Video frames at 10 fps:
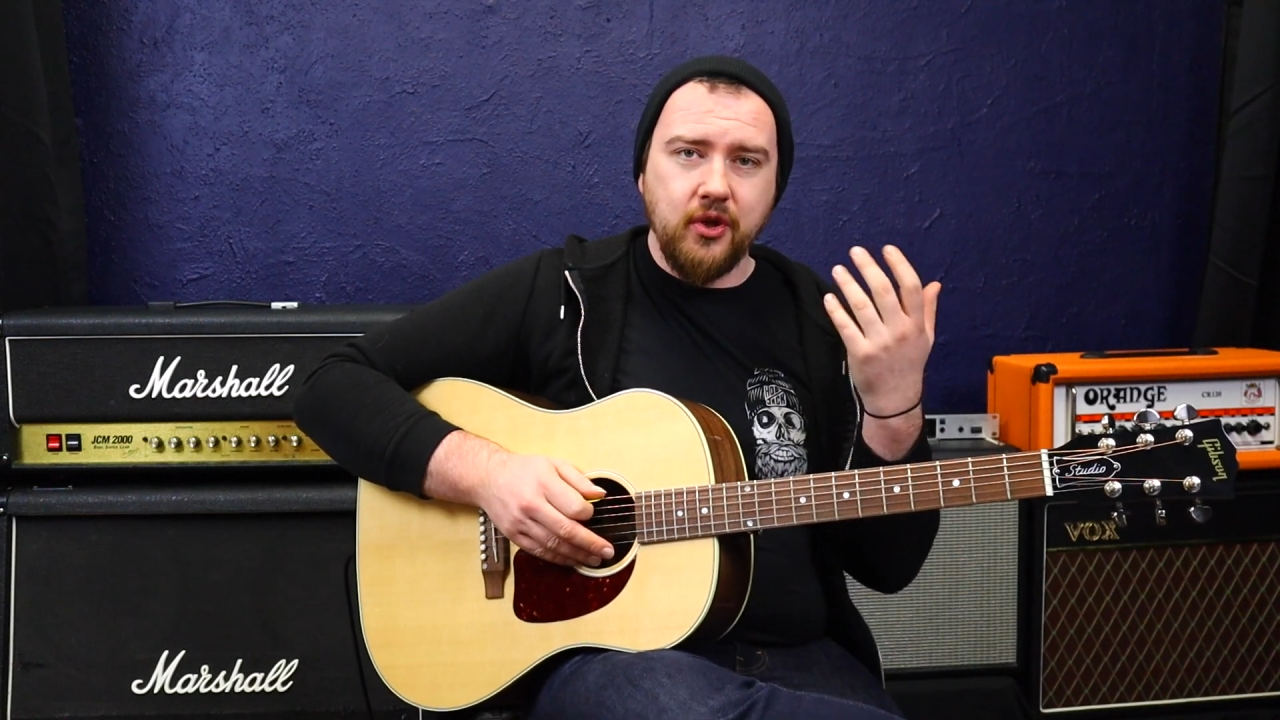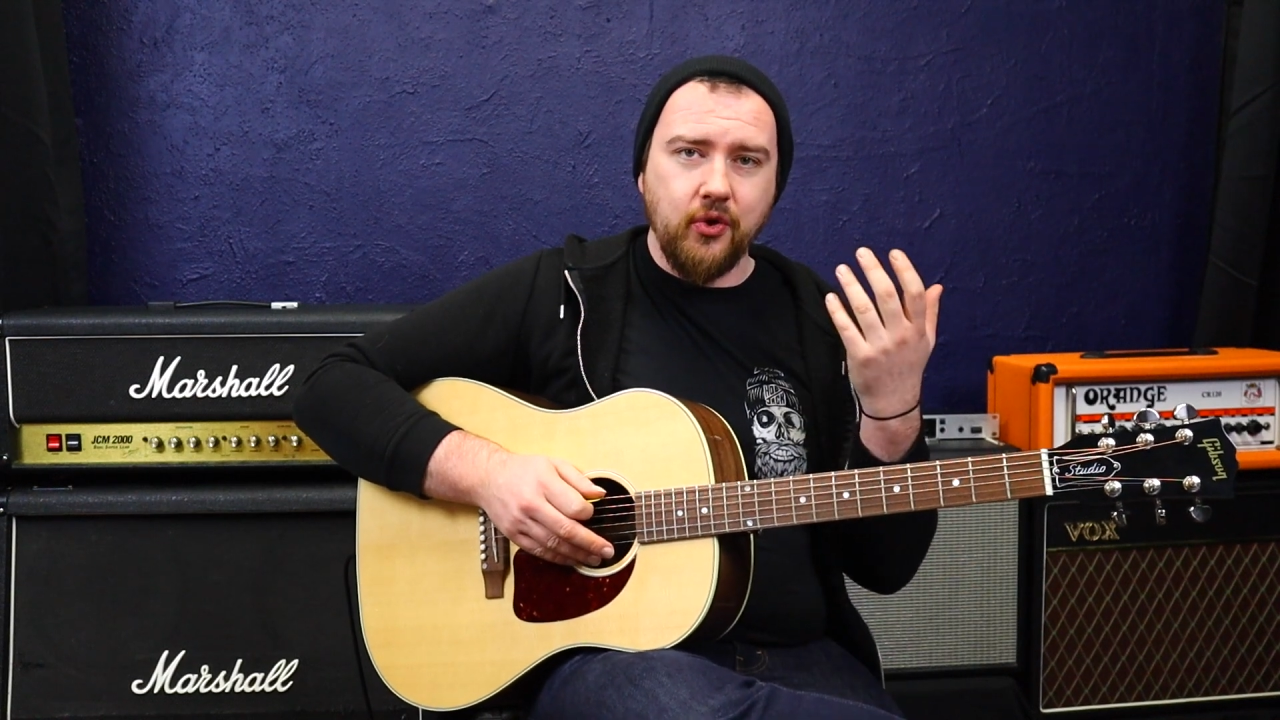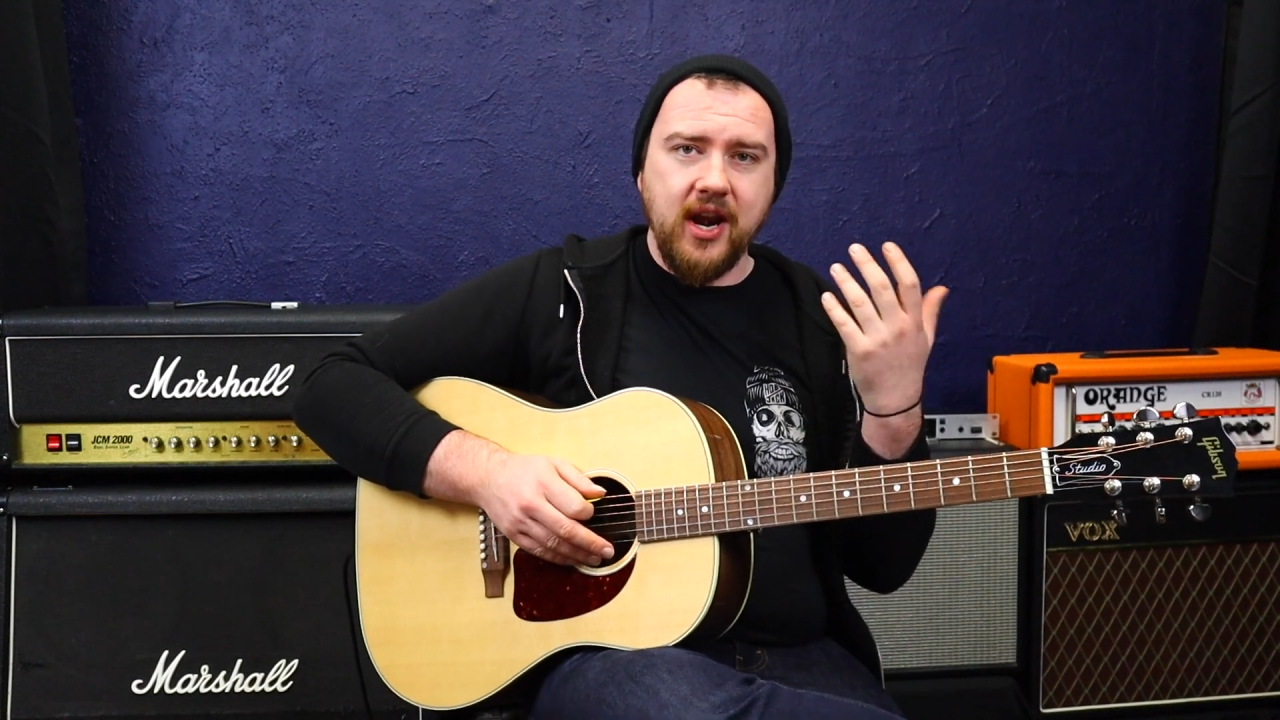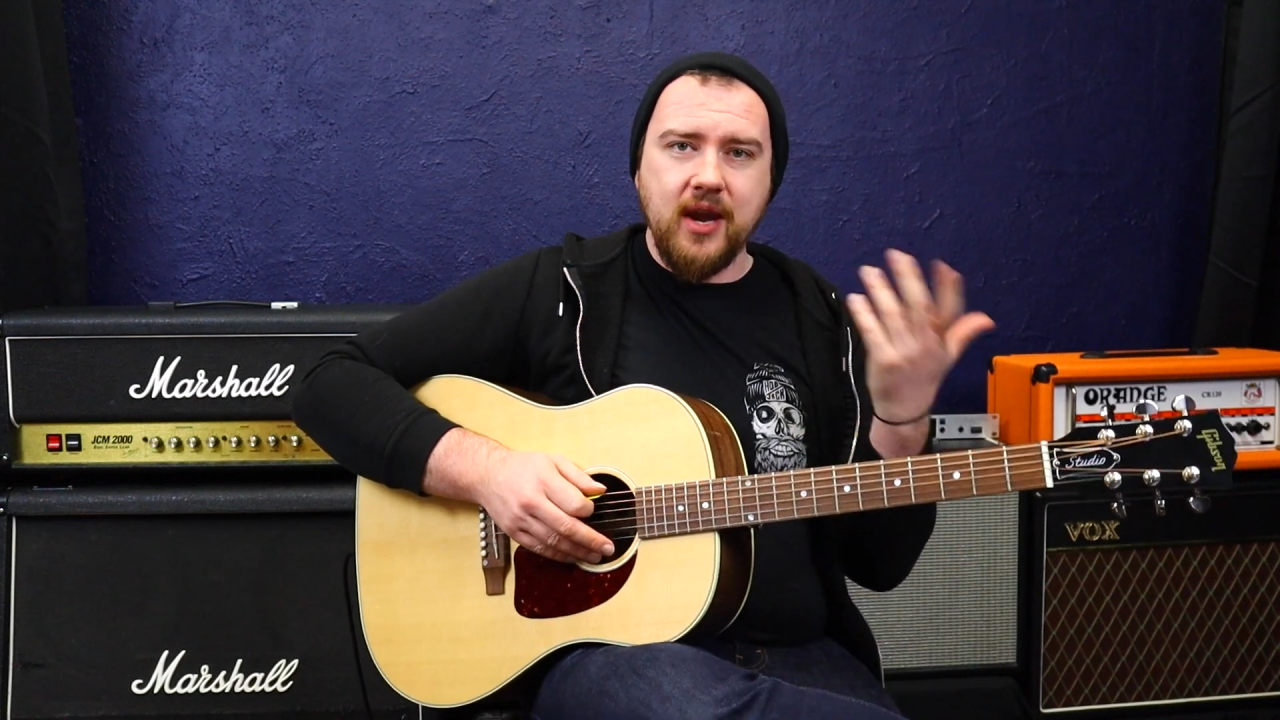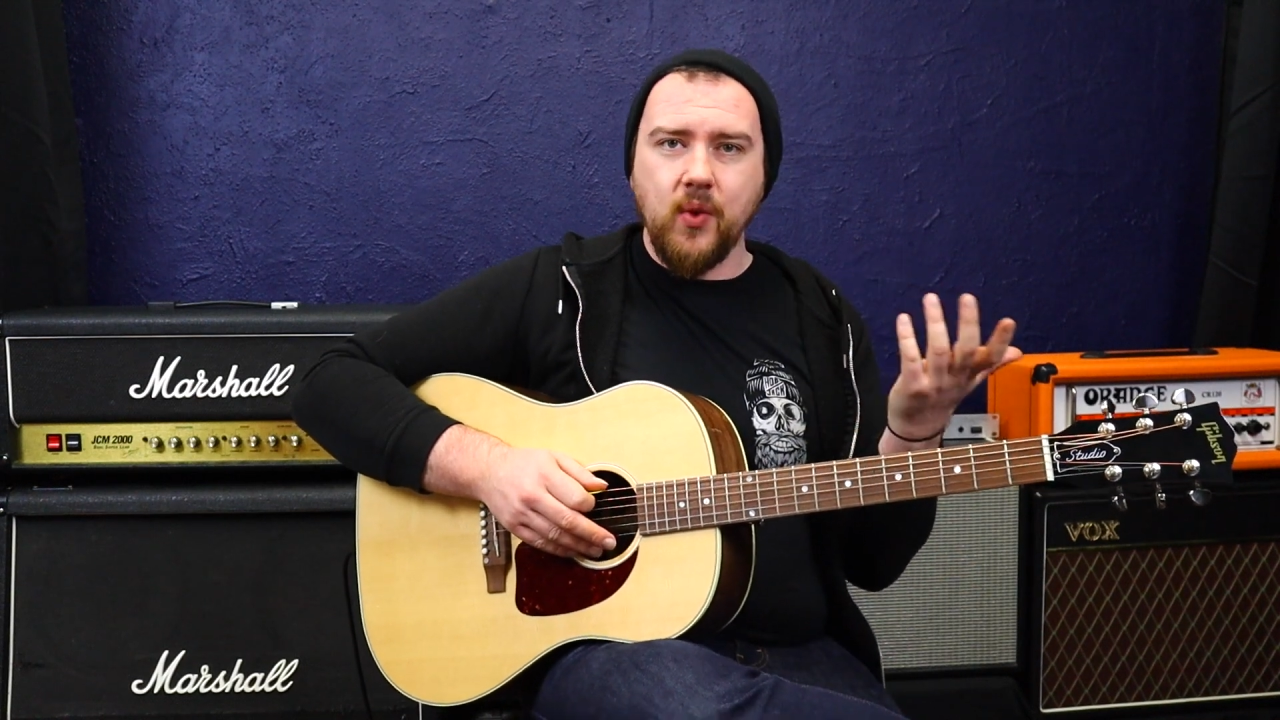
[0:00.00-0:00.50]

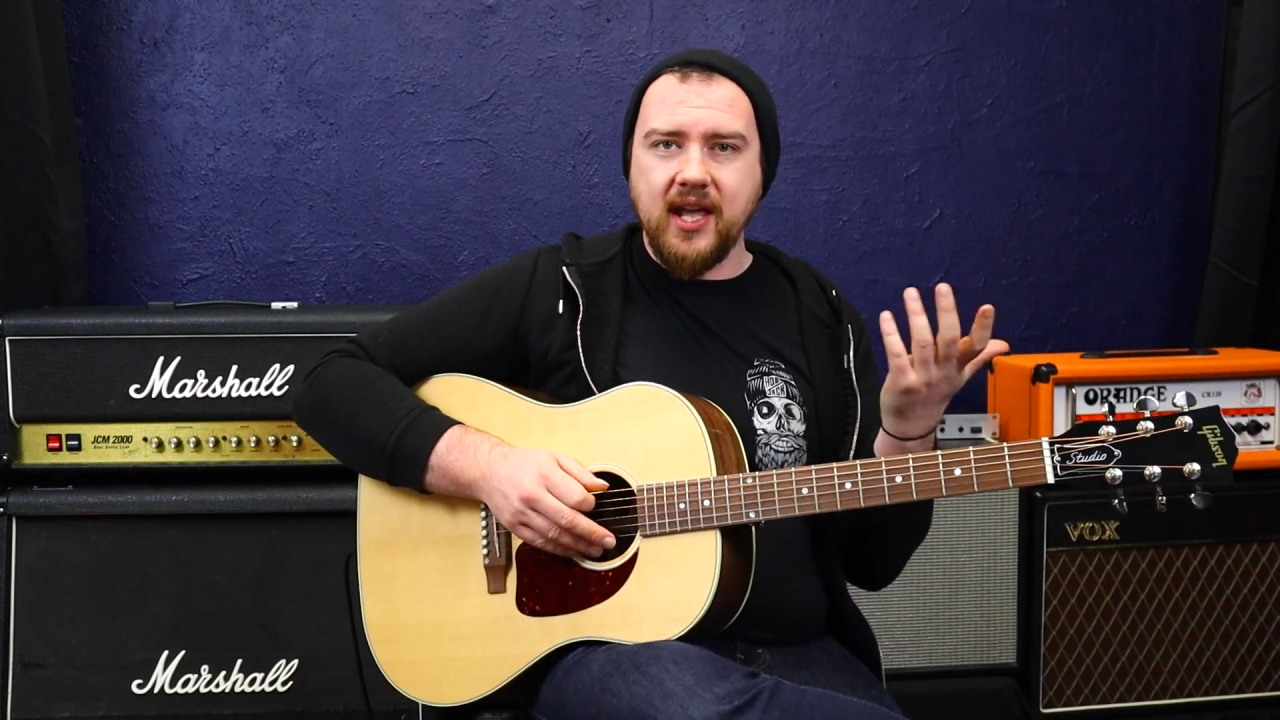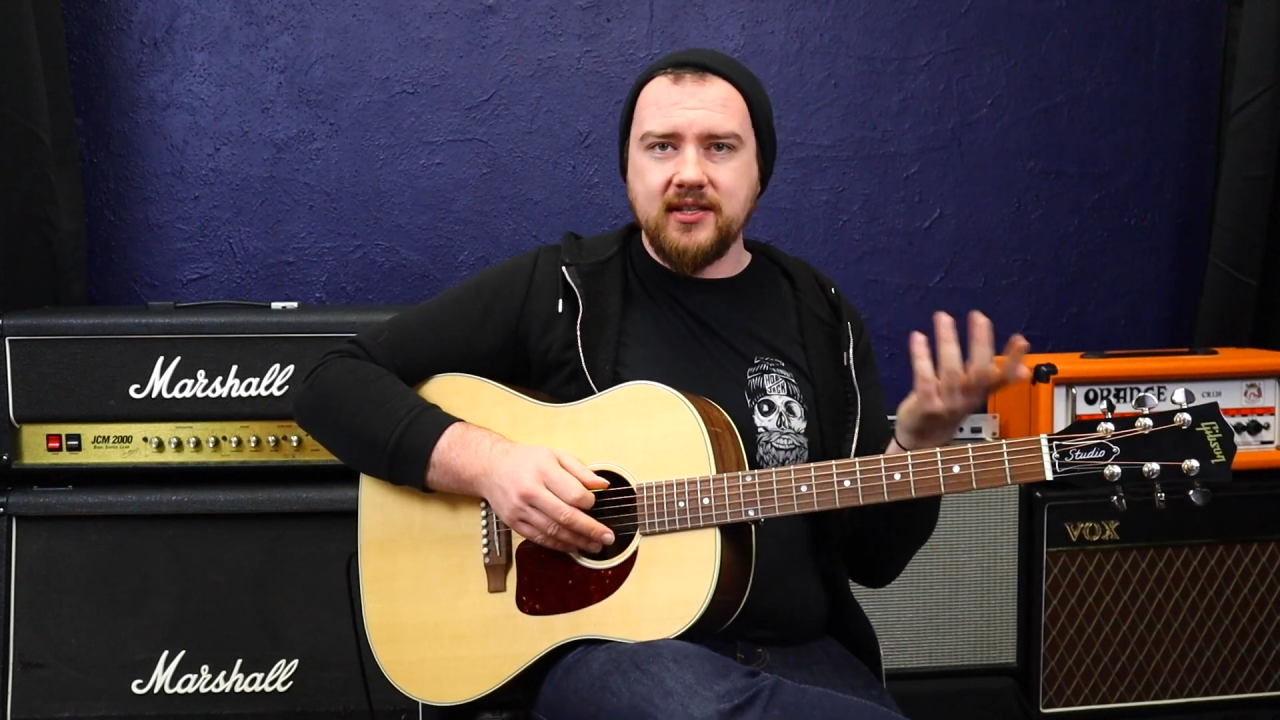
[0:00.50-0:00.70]
great way